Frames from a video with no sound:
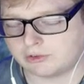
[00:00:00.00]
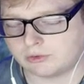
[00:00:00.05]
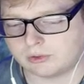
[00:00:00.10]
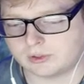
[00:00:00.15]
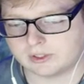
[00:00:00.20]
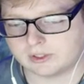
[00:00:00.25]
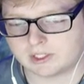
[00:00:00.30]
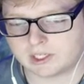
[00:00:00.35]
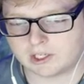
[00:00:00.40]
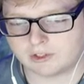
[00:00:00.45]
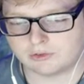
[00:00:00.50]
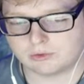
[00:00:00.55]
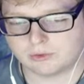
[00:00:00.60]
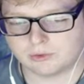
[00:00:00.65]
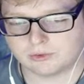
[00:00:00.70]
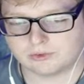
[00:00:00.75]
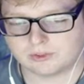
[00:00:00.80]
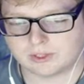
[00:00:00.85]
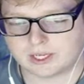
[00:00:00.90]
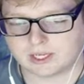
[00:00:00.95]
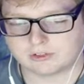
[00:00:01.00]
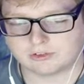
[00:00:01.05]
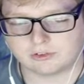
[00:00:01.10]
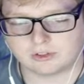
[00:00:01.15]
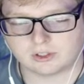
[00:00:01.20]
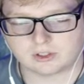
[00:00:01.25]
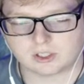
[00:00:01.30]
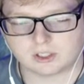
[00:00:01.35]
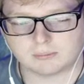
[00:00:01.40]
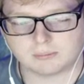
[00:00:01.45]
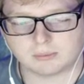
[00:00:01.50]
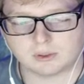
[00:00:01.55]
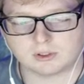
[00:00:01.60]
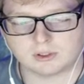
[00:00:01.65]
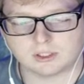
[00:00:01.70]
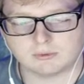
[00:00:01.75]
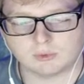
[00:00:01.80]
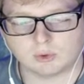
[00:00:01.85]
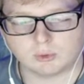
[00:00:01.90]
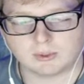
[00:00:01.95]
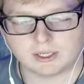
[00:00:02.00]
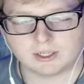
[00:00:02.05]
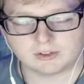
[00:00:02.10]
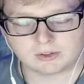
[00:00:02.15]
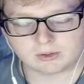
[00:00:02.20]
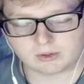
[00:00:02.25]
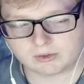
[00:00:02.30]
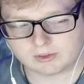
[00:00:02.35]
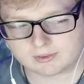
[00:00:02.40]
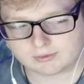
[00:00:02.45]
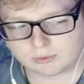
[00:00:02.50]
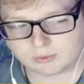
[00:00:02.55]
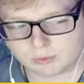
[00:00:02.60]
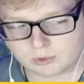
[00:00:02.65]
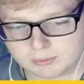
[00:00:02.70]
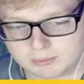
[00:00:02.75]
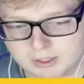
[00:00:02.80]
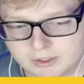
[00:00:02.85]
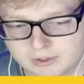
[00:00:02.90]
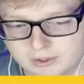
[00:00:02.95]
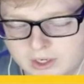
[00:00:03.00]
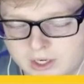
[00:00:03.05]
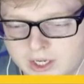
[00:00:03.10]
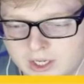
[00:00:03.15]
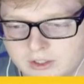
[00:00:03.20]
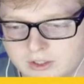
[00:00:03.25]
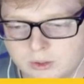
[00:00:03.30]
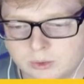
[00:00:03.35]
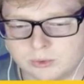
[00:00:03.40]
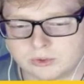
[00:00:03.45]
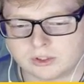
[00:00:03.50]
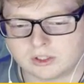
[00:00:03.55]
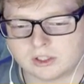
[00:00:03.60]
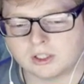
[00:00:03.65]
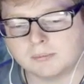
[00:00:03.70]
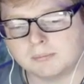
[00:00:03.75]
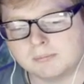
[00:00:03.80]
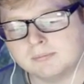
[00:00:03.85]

Like Casual is actually like on par level wise, so I don't have to worry about not using him.